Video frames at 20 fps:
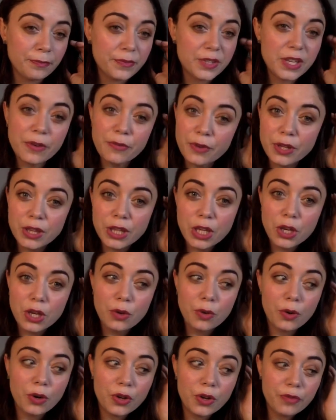differently,
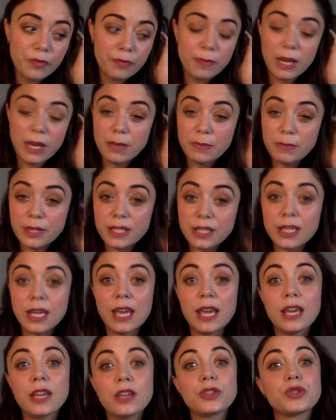or you've made
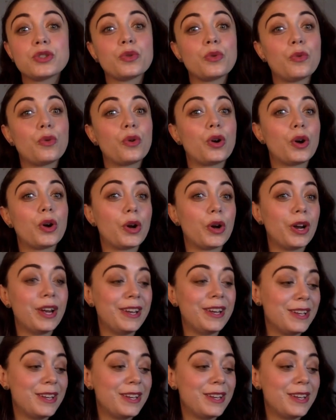mistakes, or